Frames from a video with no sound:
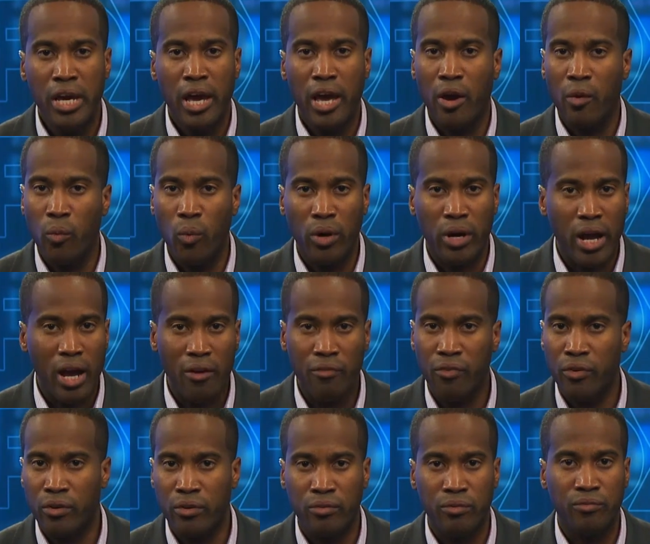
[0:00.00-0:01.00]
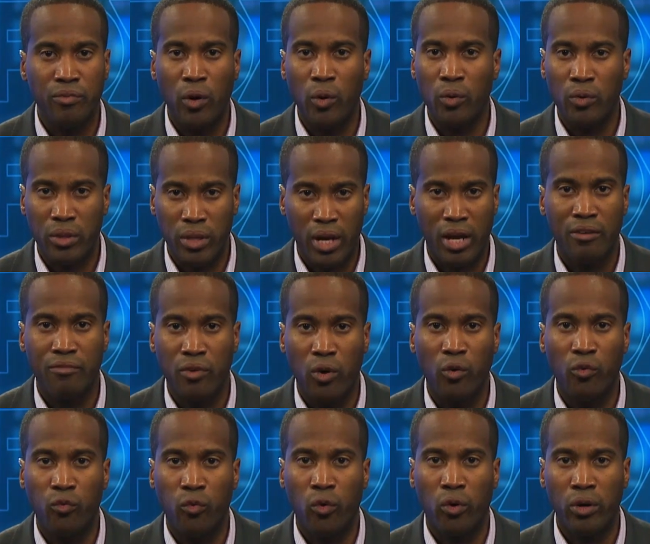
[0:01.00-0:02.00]
And whatever vote that I
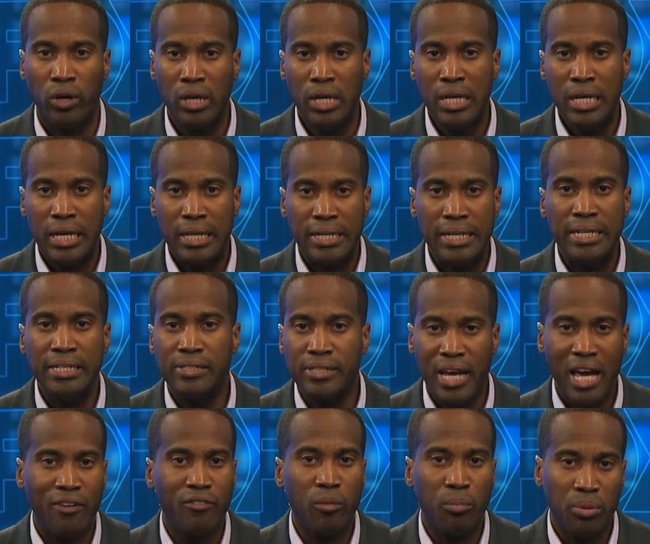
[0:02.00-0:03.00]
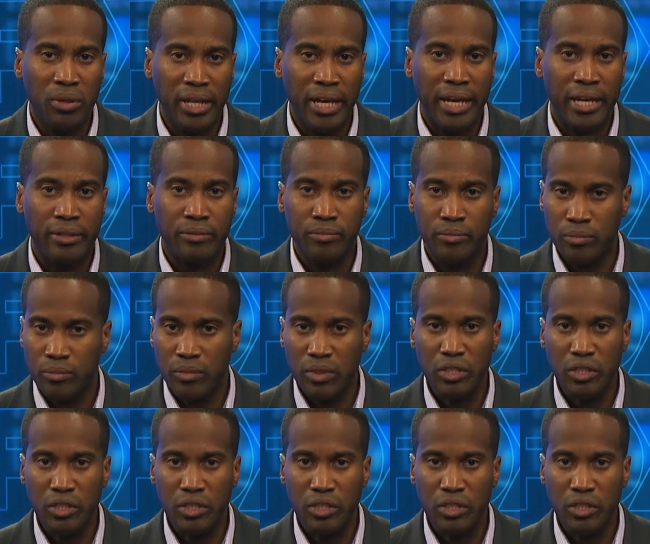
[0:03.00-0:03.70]
vote for needs to have a plan